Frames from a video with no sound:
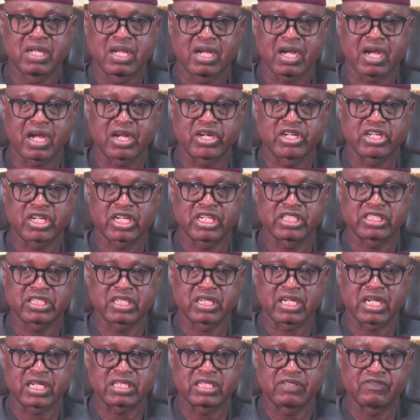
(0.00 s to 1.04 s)
and
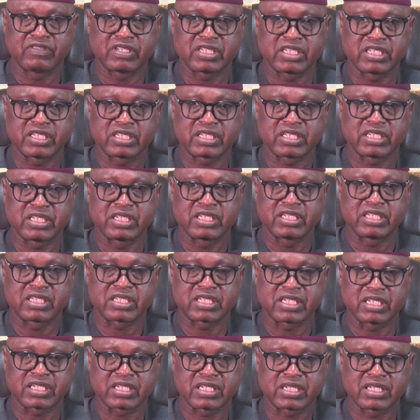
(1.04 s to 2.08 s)
recreational activities in the
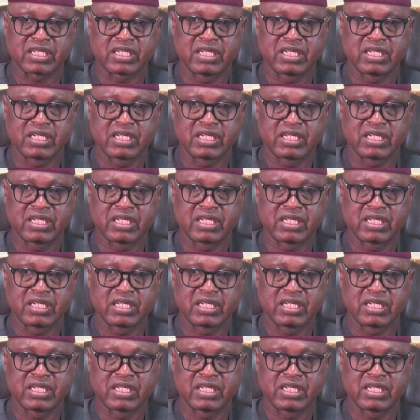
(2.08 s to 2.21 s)
state.